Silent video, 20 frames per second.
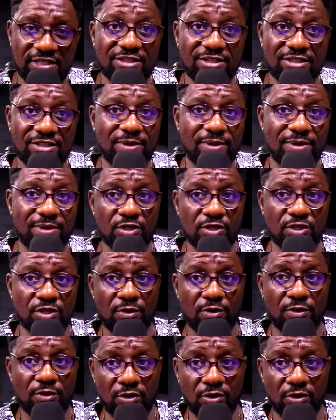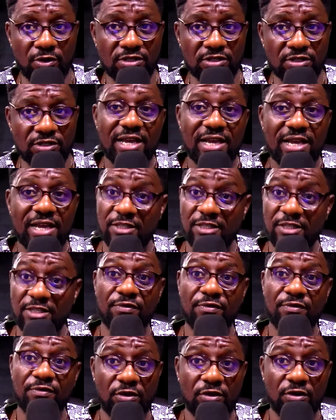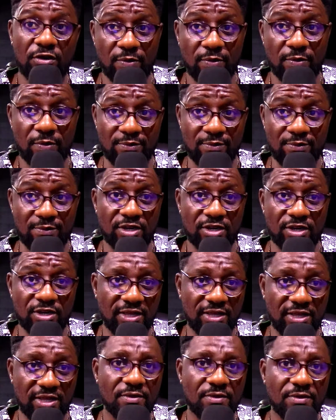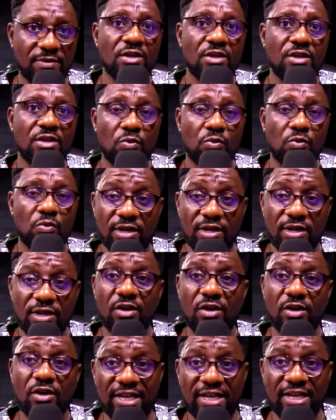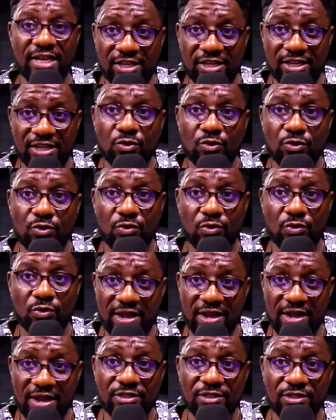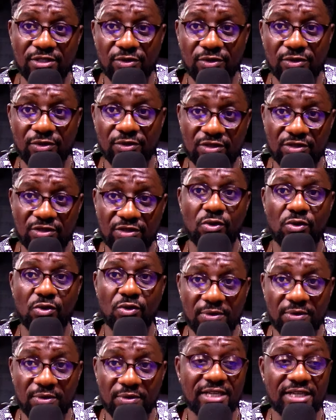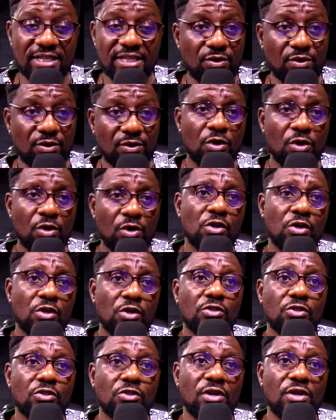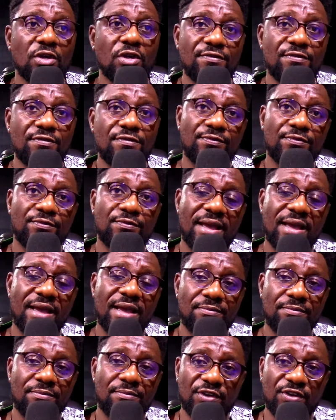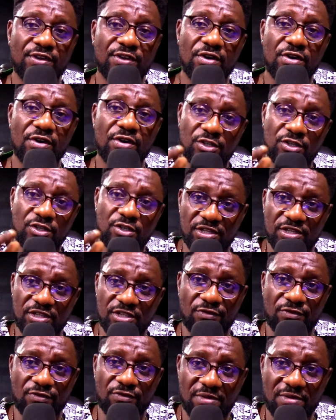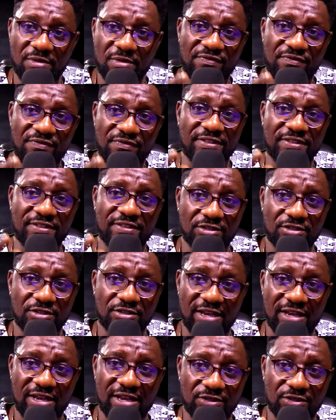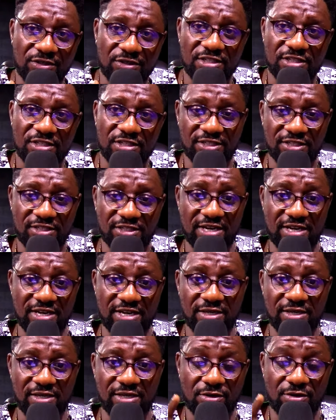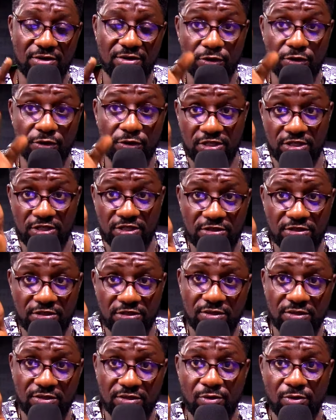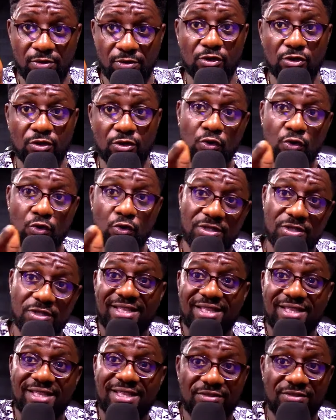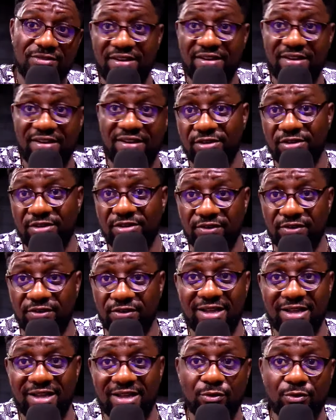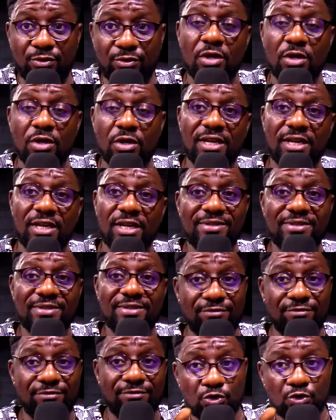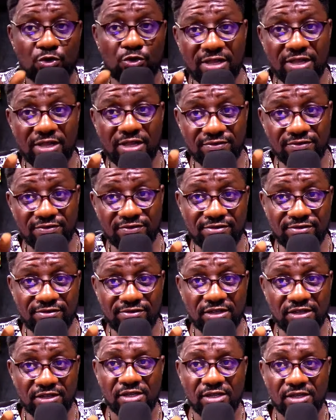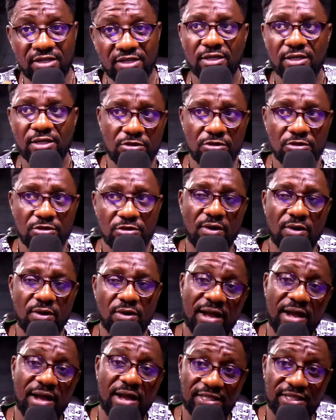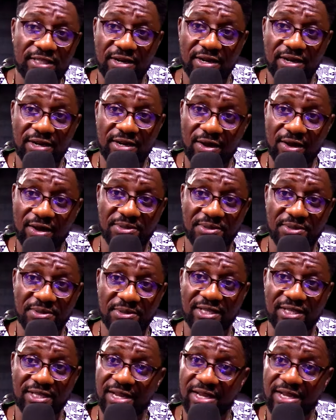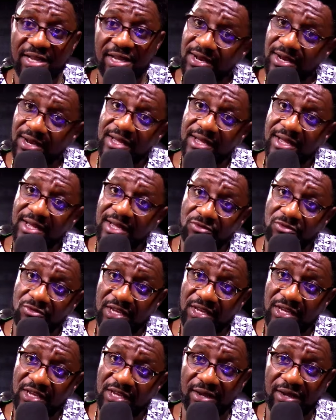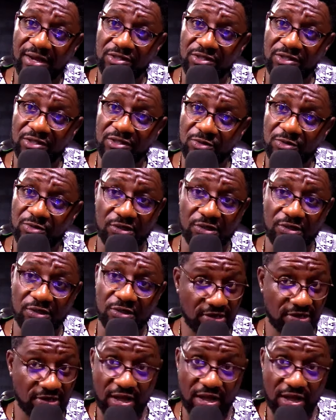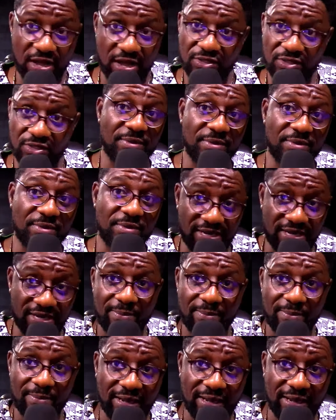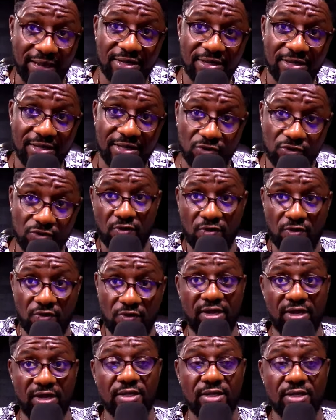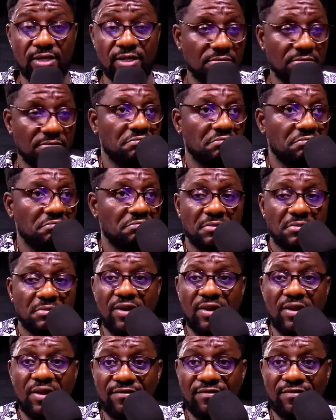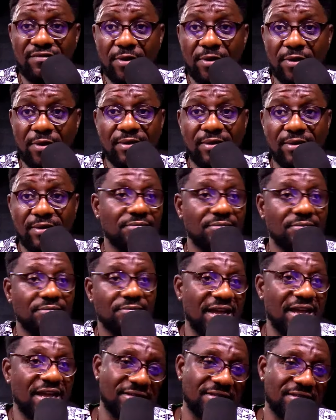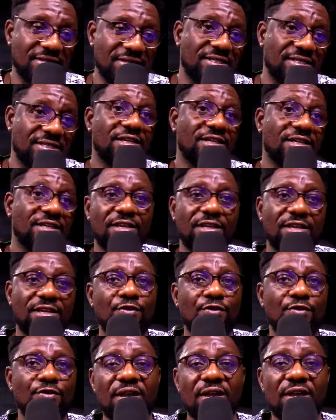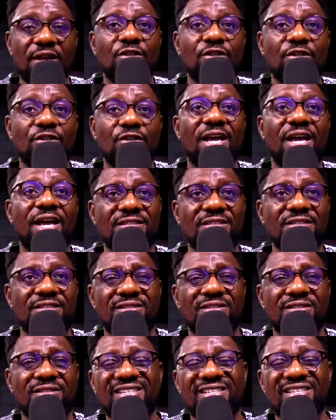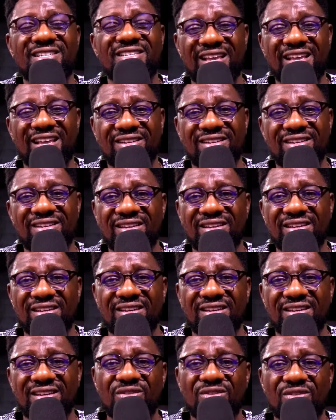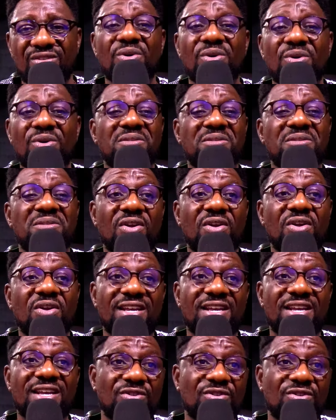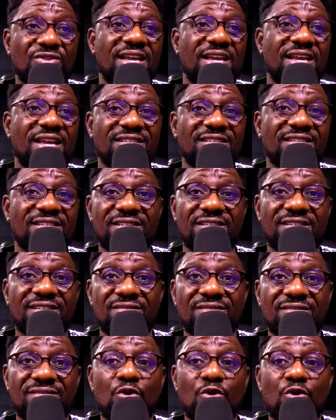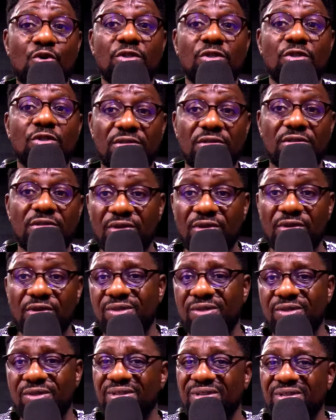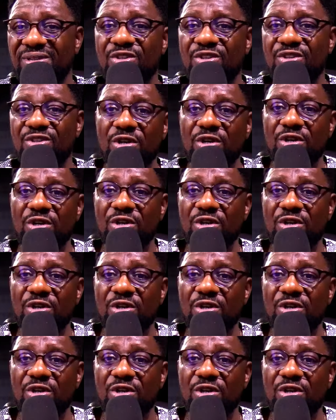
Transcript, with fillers: 24 blogs. I still pay for all of them. I'm running them. When others get to where I want it to get to, I monetize and go. So if my figure reduces from maybe $5,000 on this channel or this blog to 3,500, for example, that means I've lost 1,500. So I'll go and create another website in another 1 year or 6 months. I'll start making that back to cover. I don't have a problem. And if you make dollars, it's easier. Because unless you are eating gold, what do you want up?